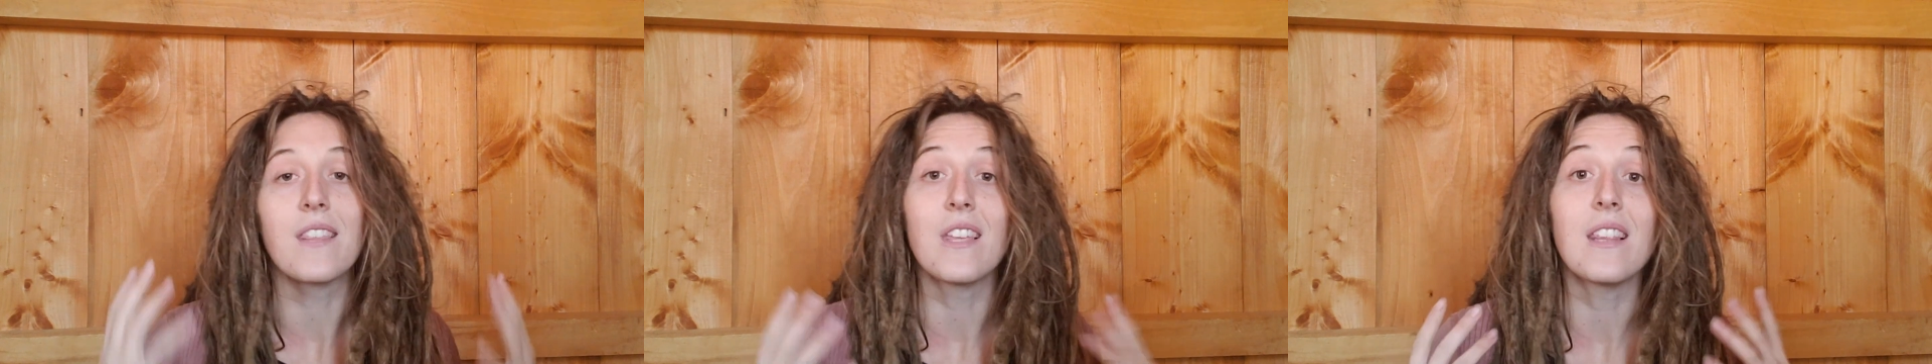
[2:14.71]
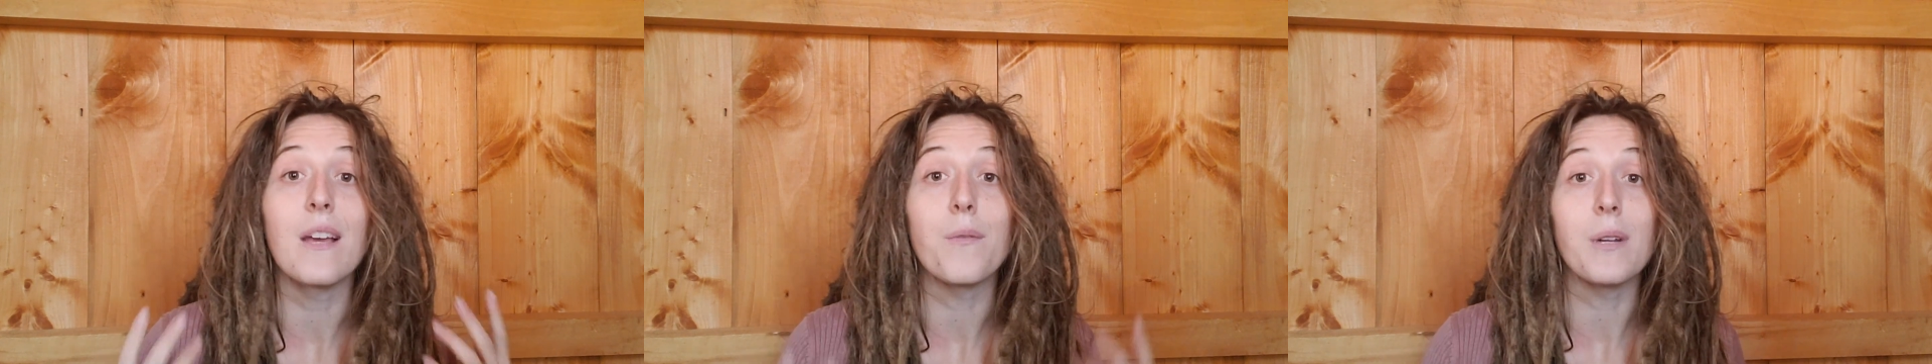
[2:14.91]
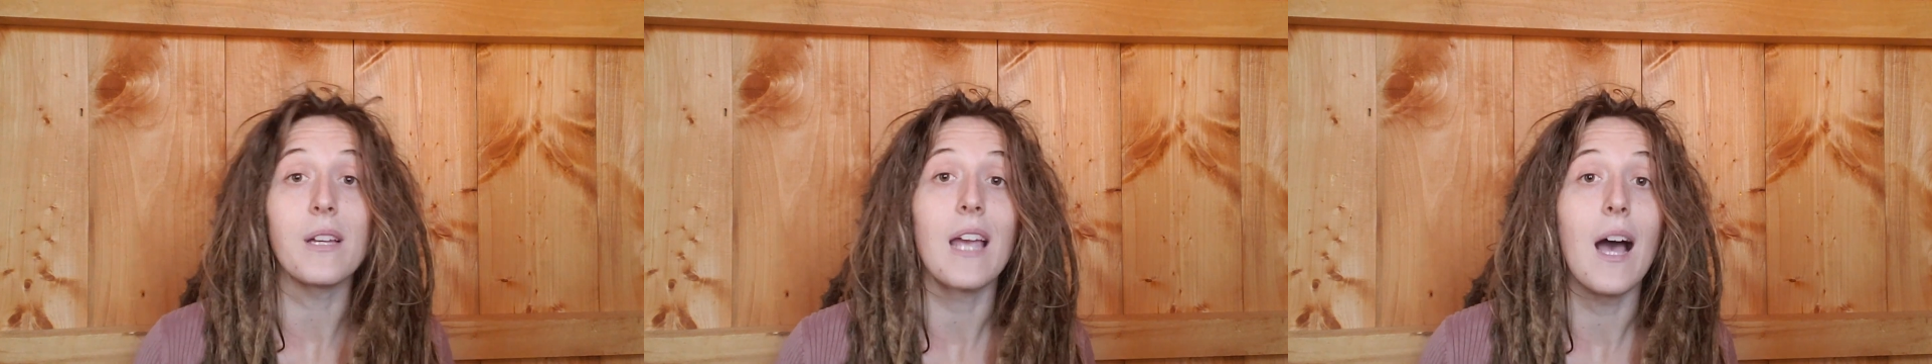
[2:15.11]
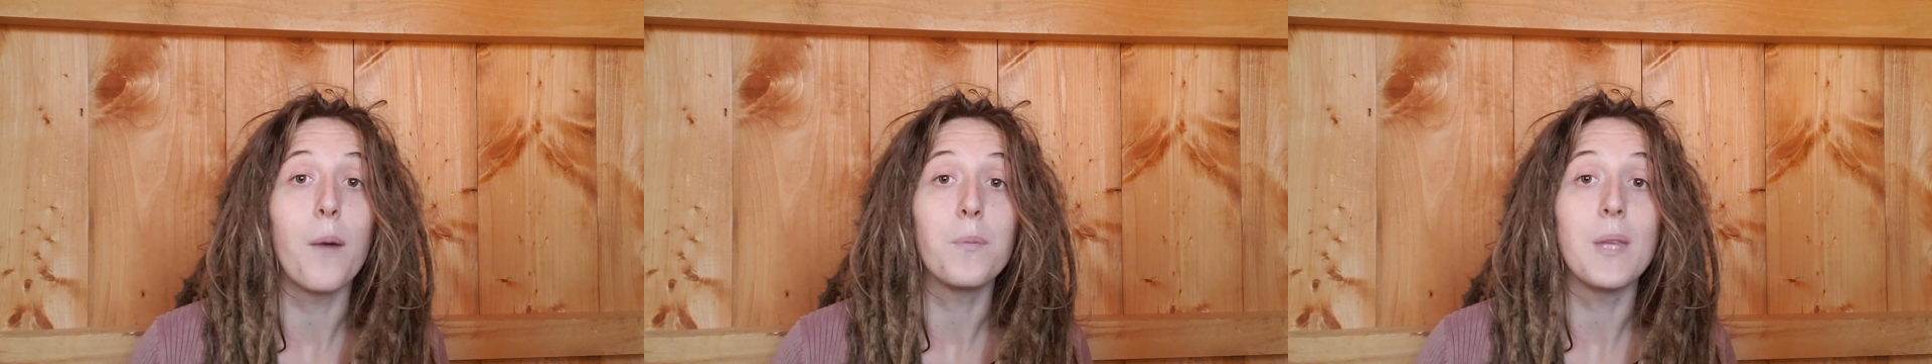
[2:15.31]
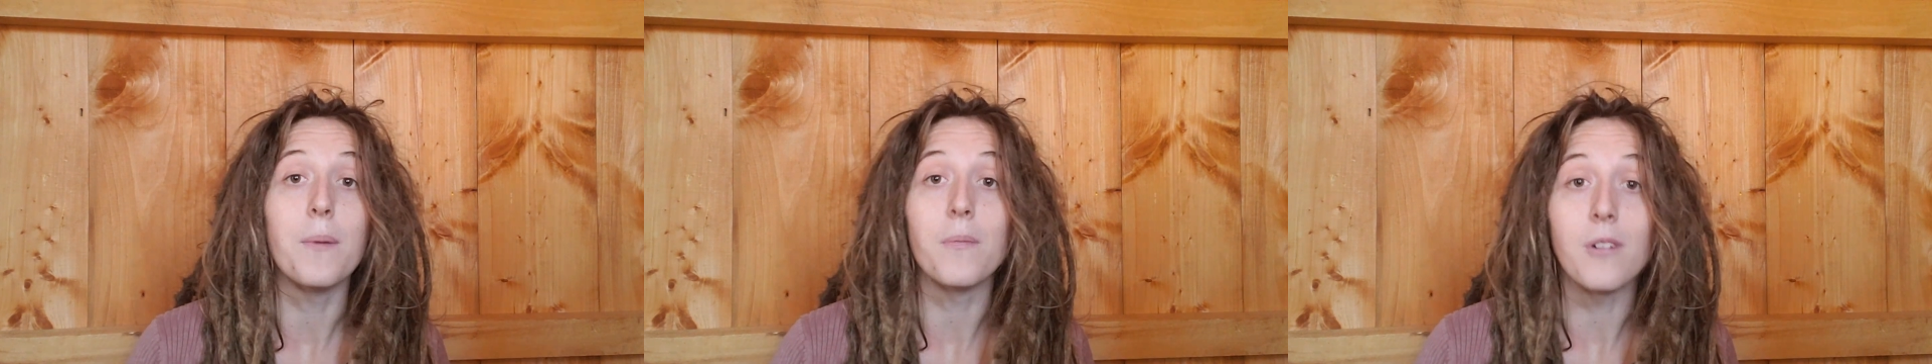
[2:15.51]
I think that really
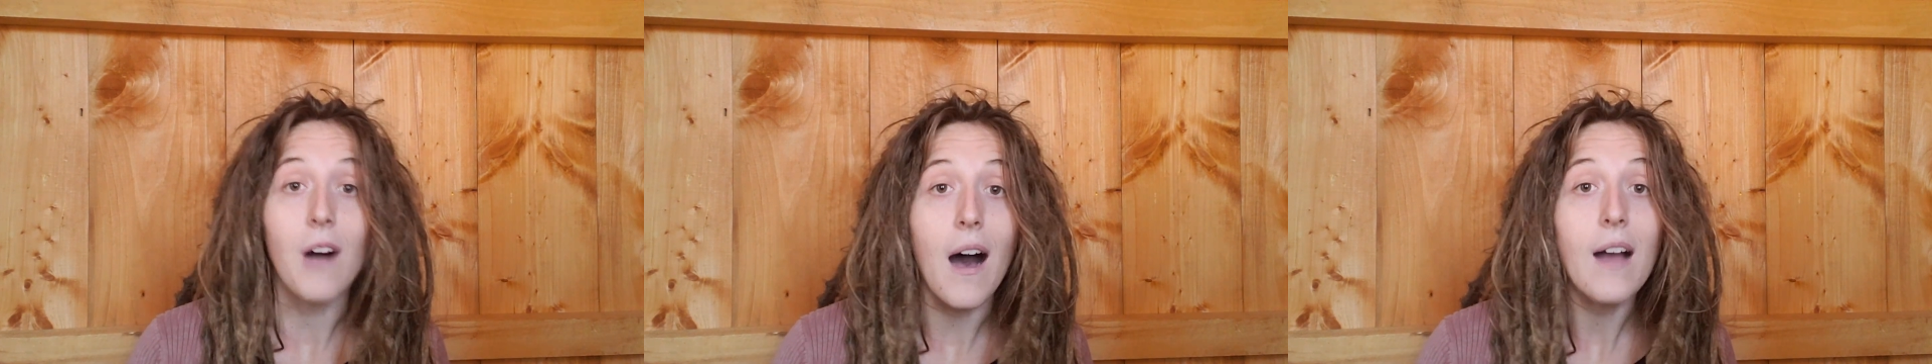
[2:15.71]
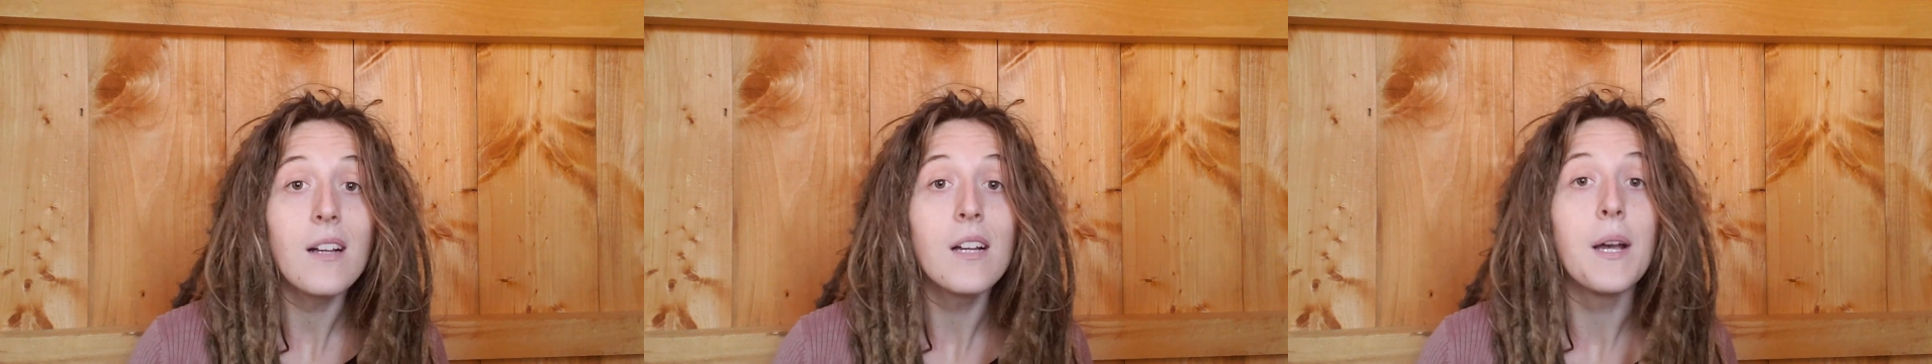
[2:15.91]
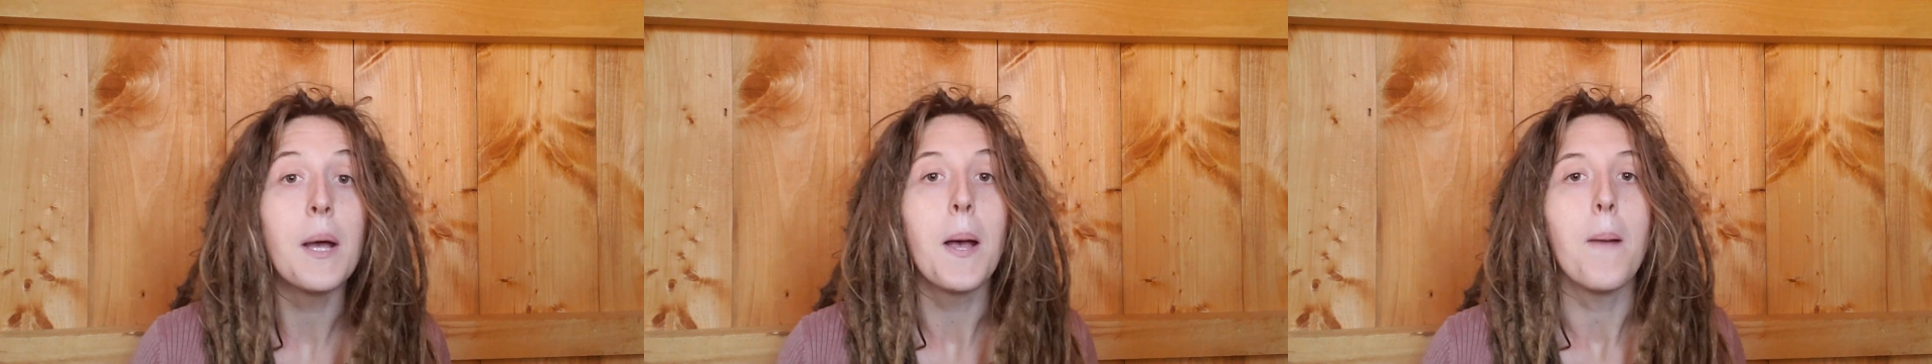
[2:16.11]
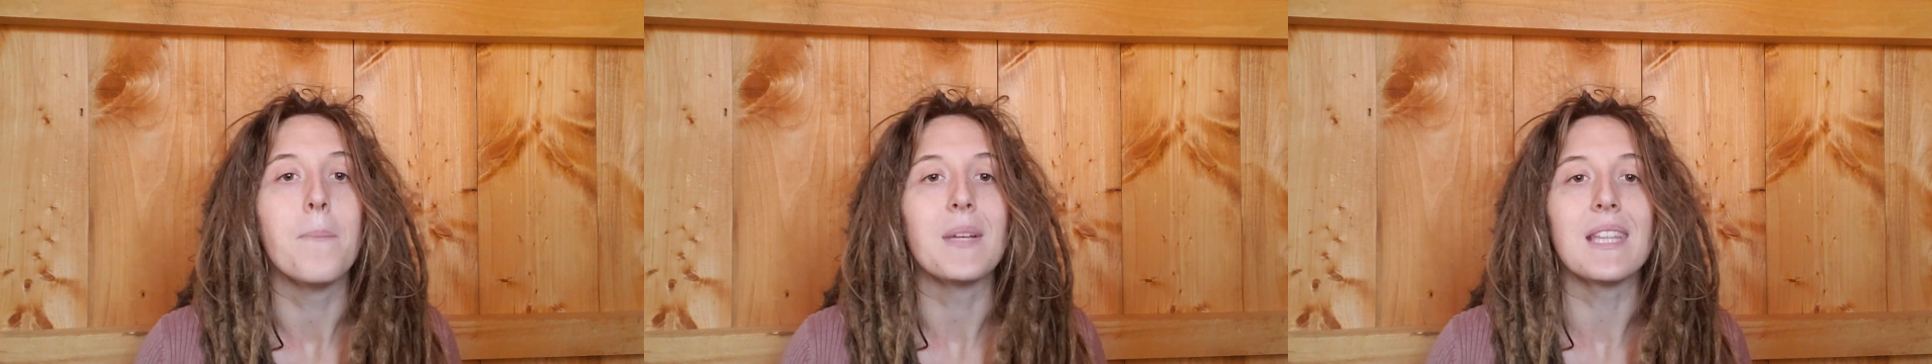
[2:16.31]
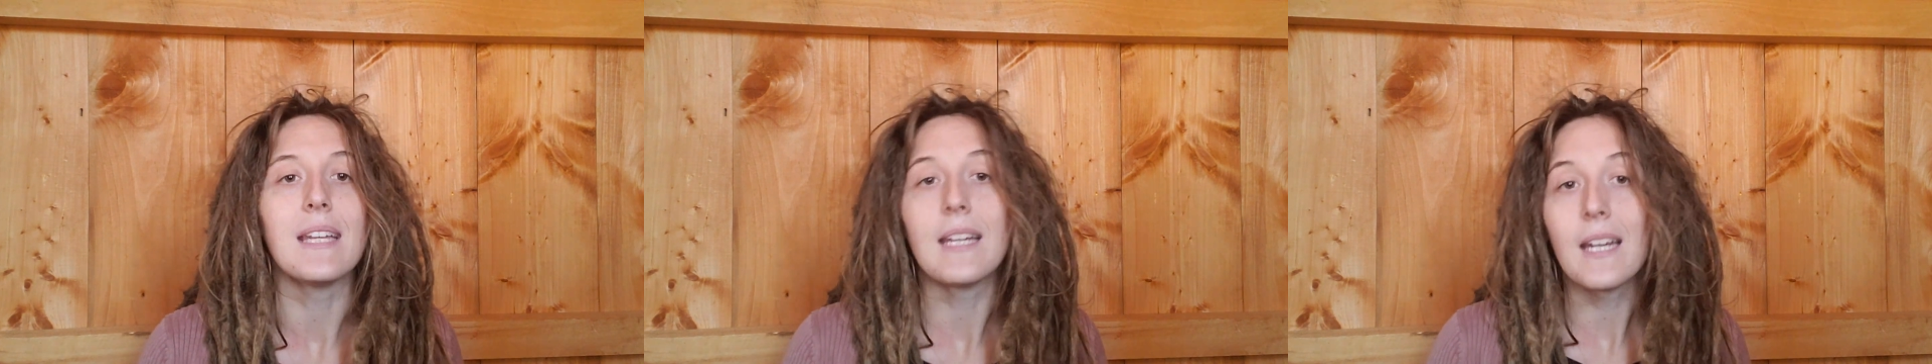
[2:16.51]
helped them lock,
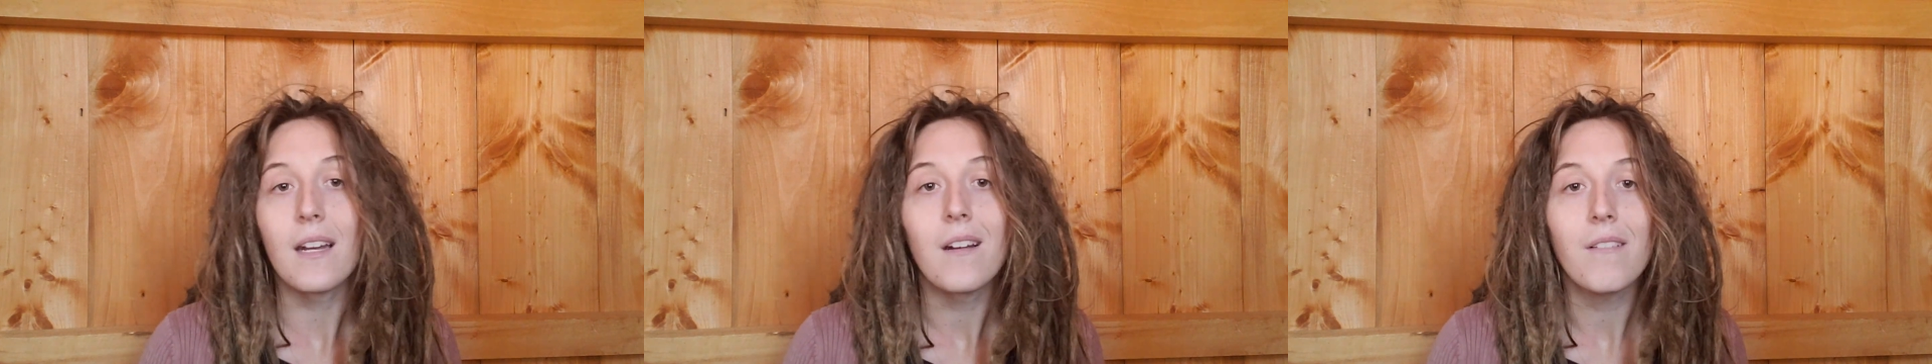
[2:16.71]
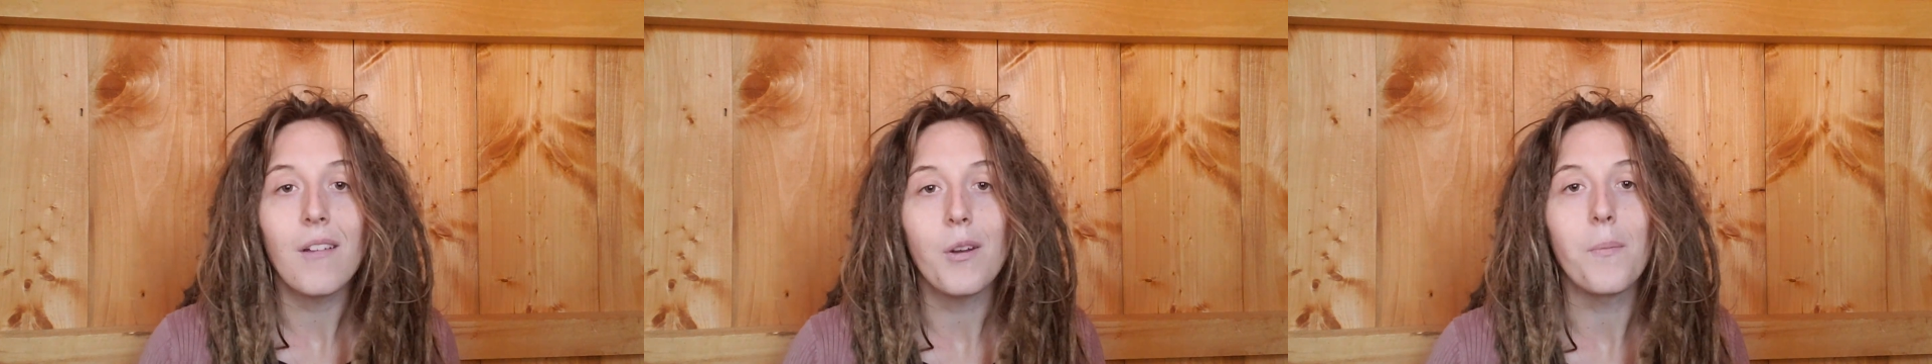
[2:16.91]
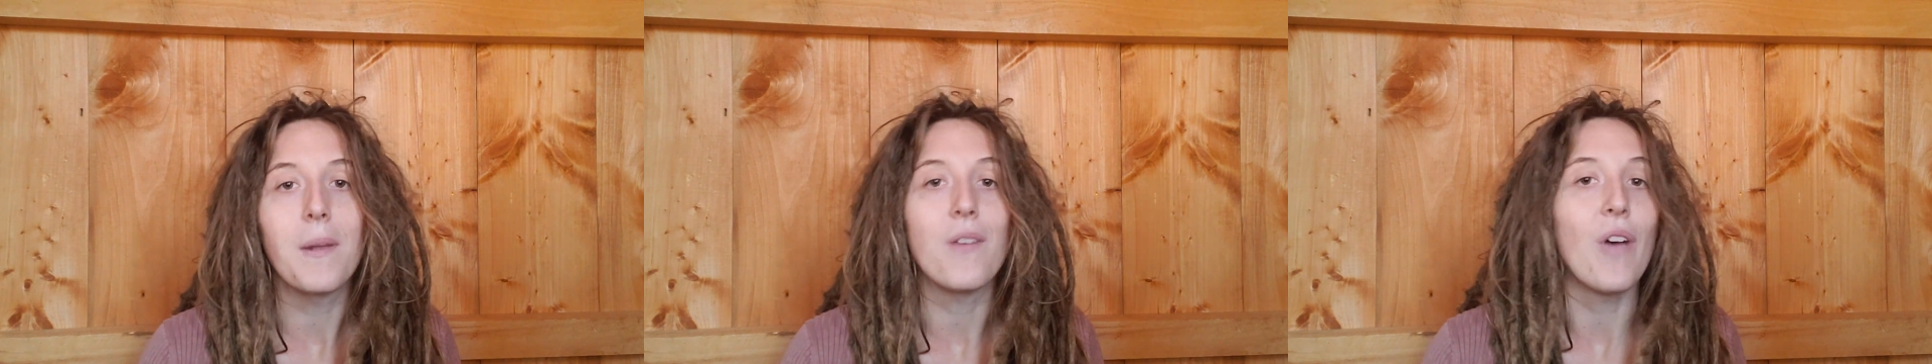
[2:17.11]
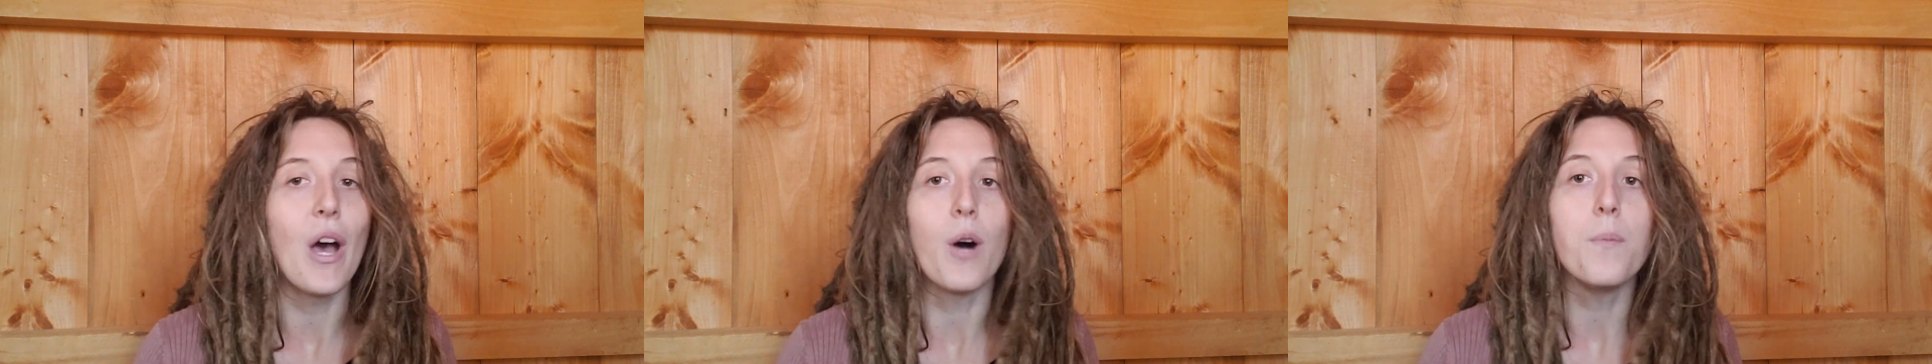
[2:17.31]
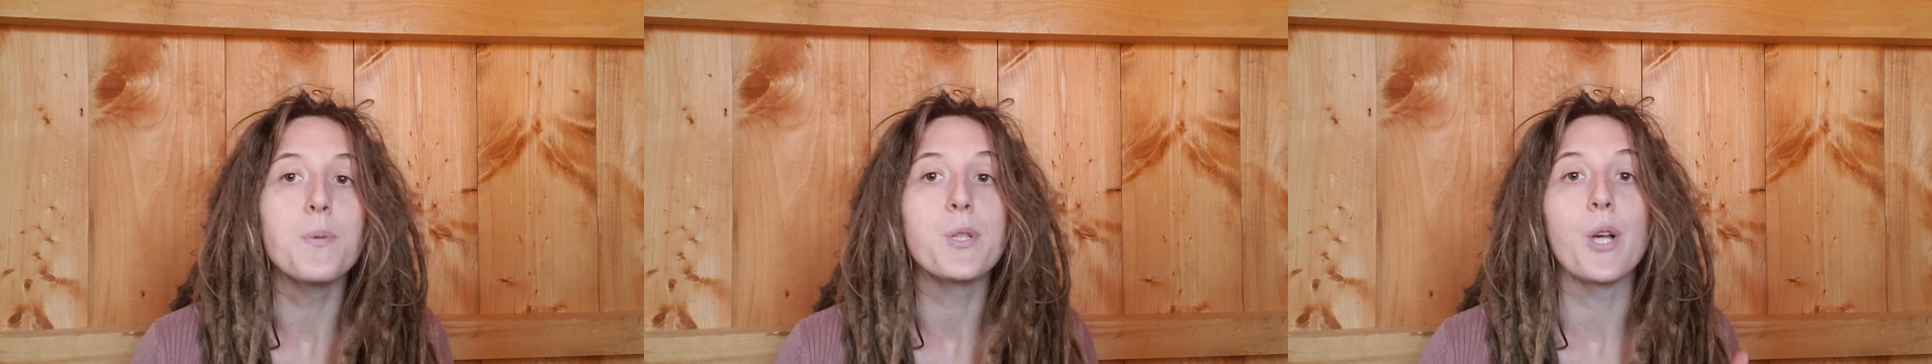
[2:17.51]
but they needed a little bit of help.